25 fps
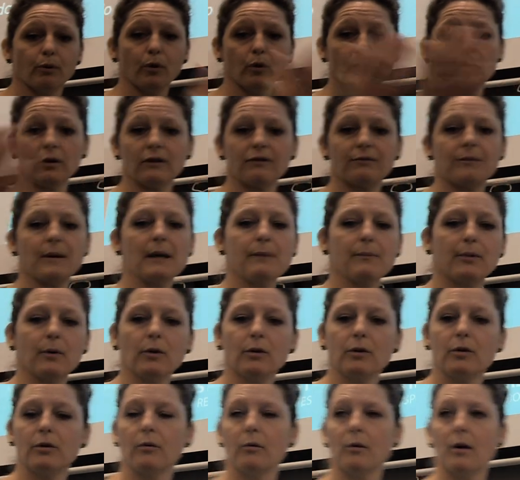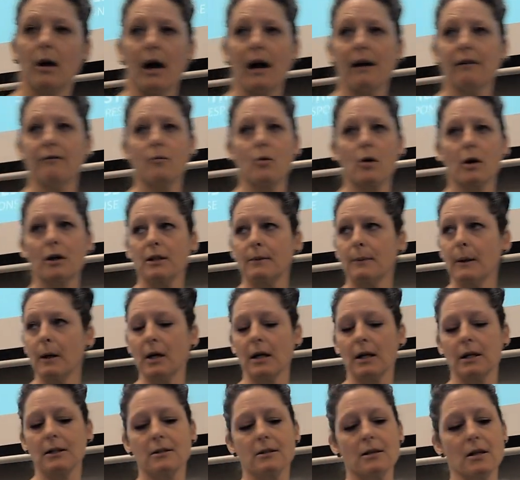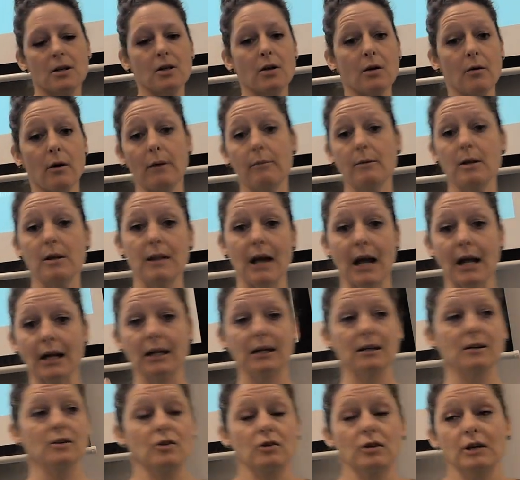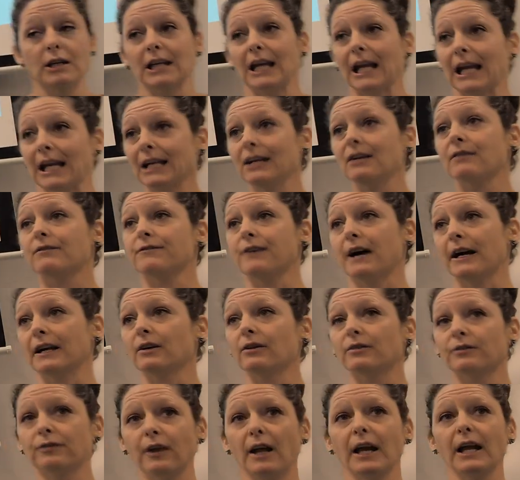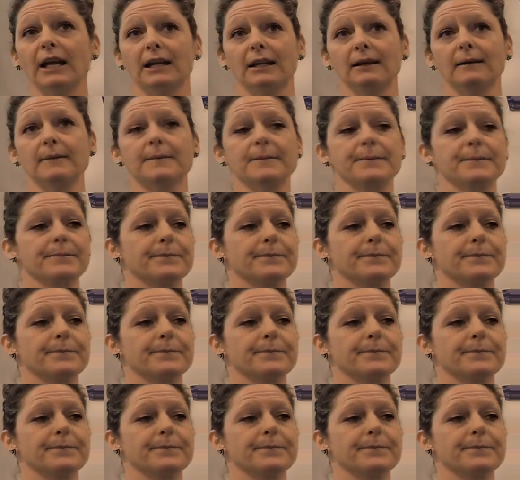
pool of people who have more experience than you. I mean, that can create fight or flight.